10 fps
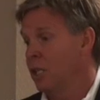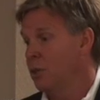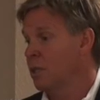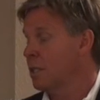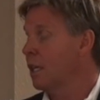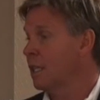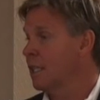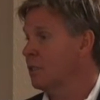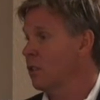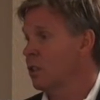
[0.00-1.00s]
you were stuck.
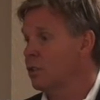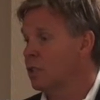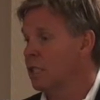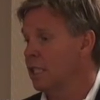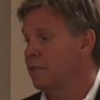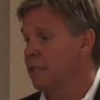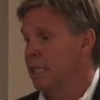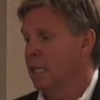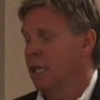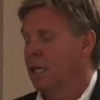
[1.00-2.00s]
That's all you could give.
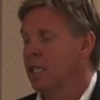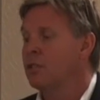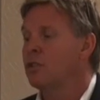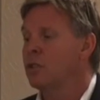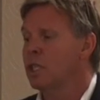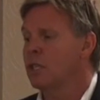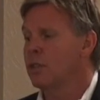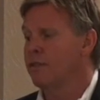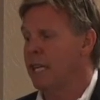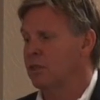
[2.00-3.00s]
Can you
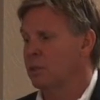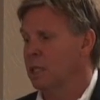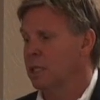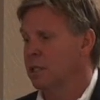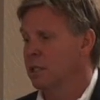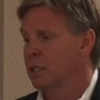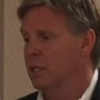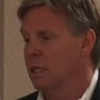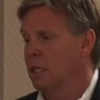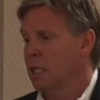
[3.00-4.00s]
advance one?
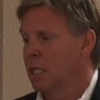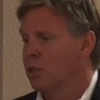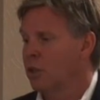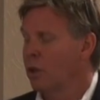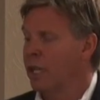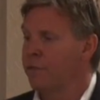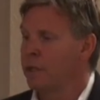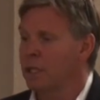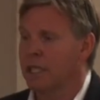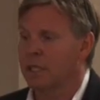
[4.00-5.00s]
So if
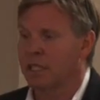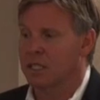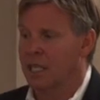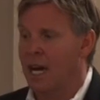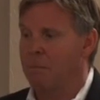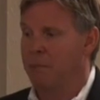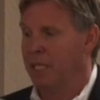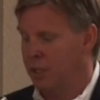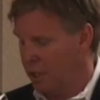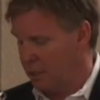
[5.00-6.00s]
we look at this top
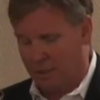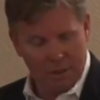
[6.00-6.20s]
picture,